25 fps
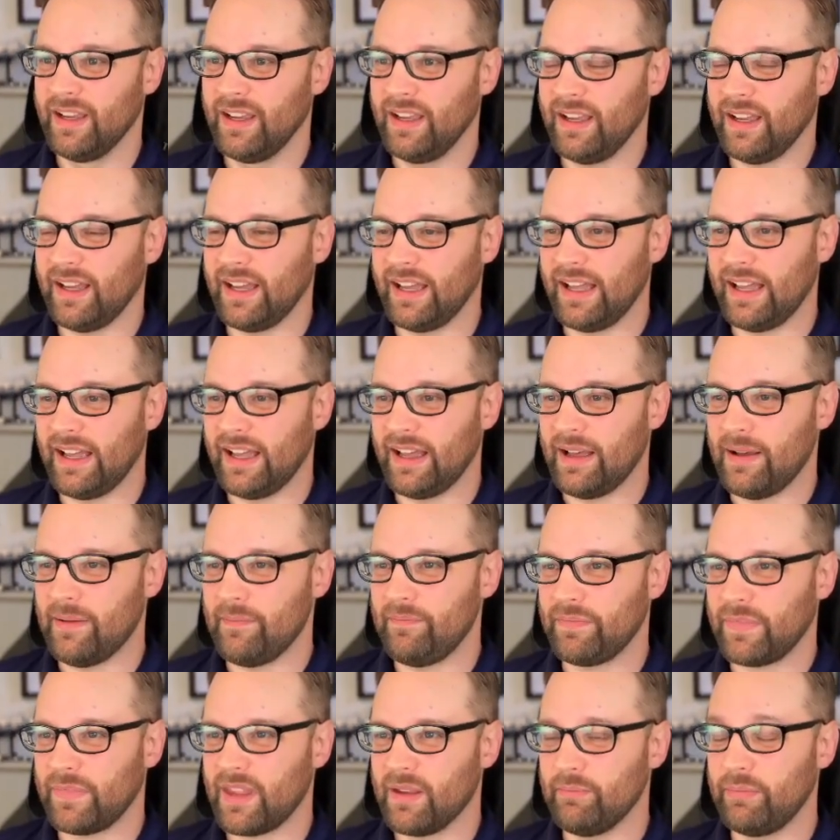
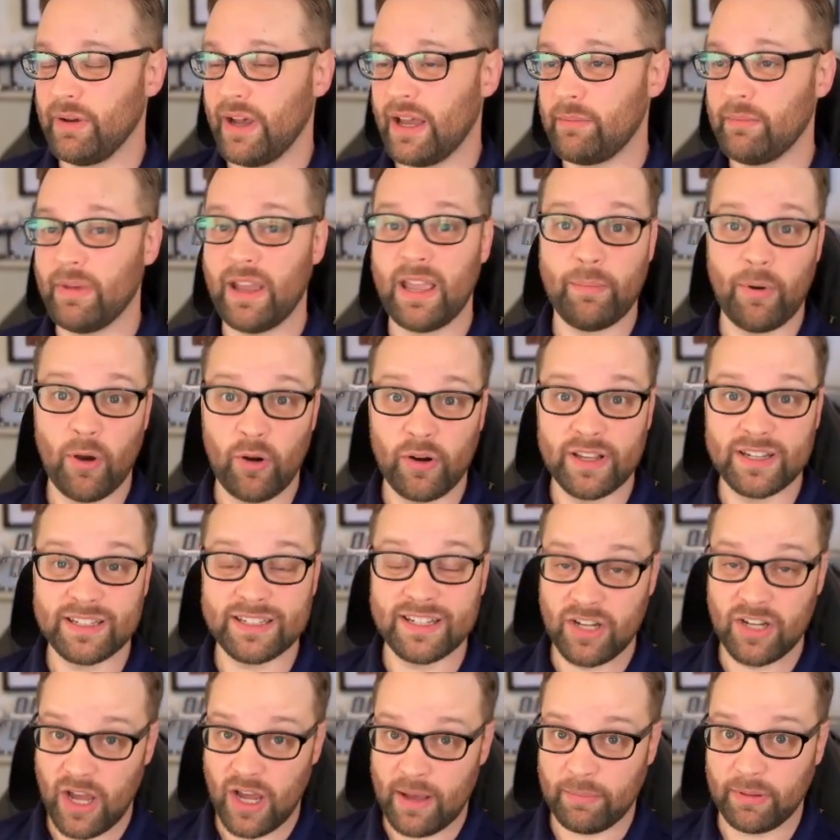But my opponent did
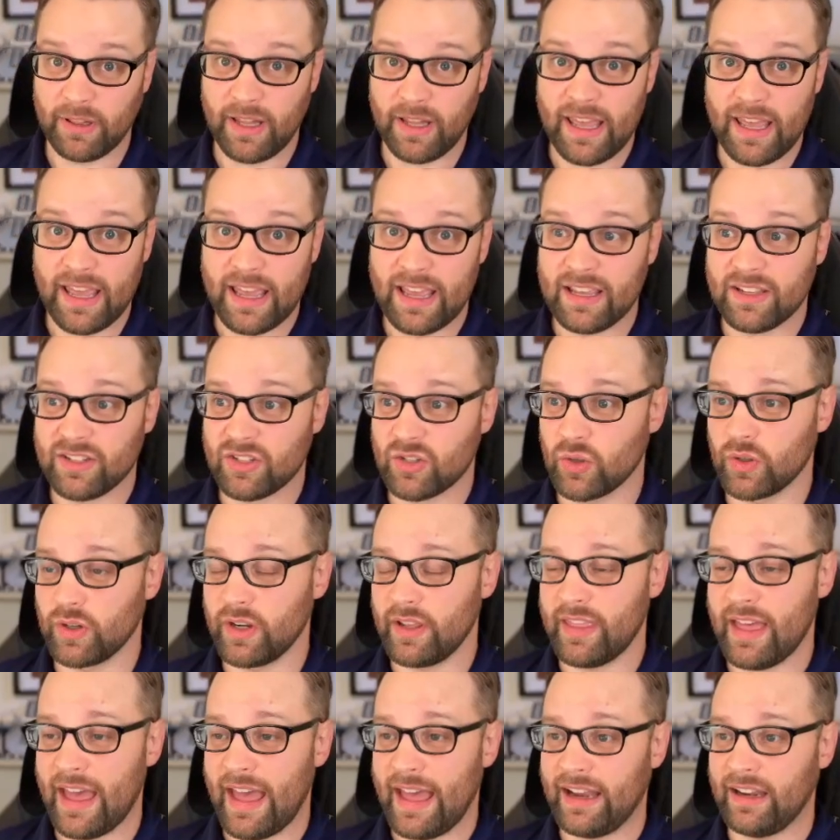not play sort of
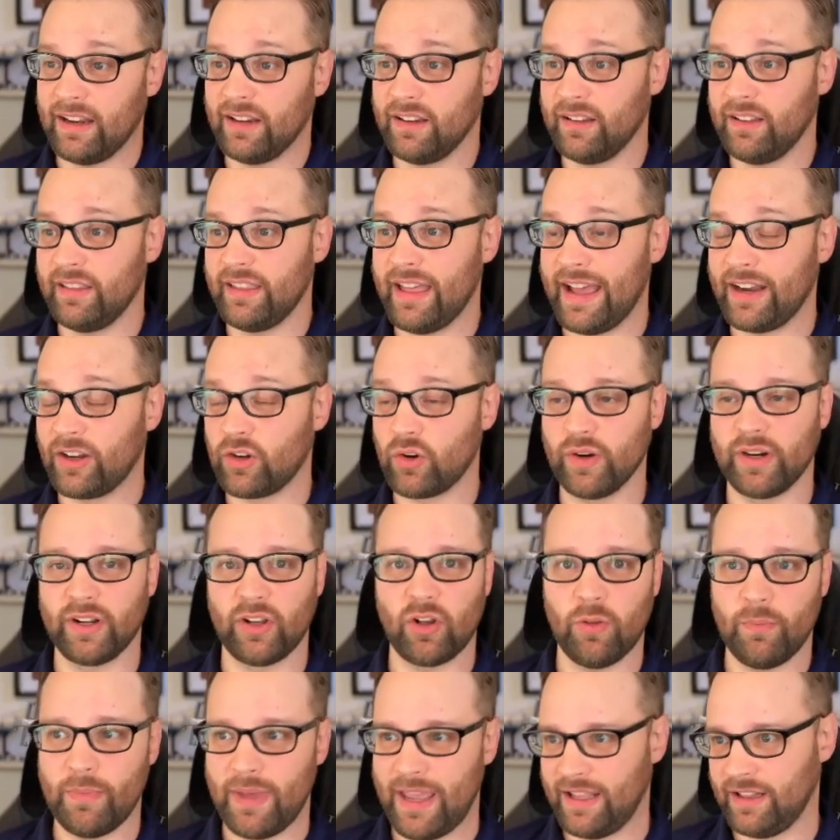that critical
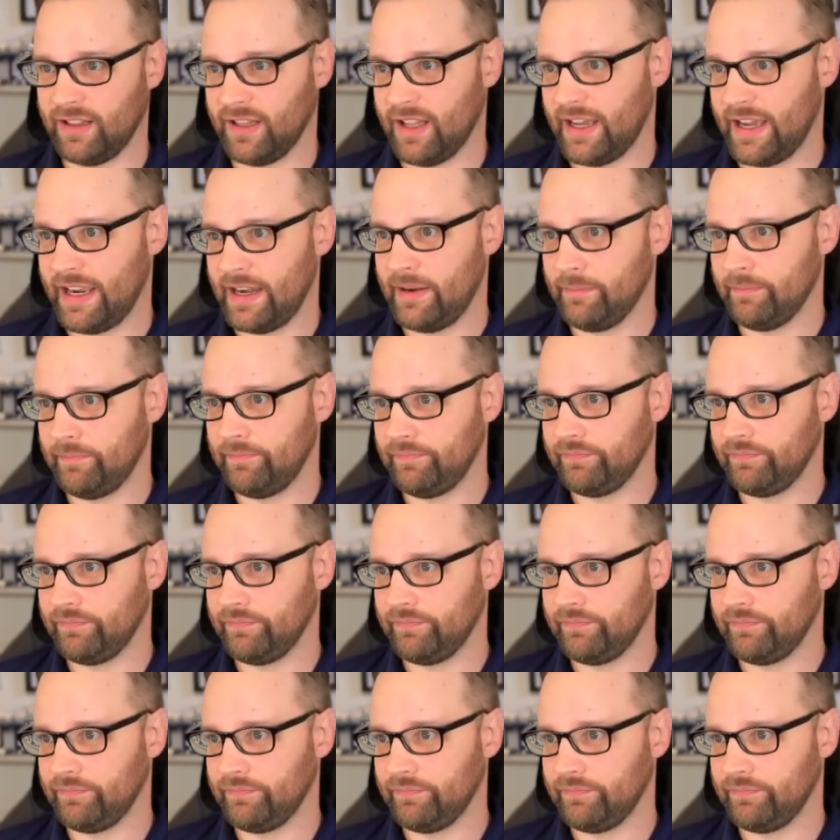main line.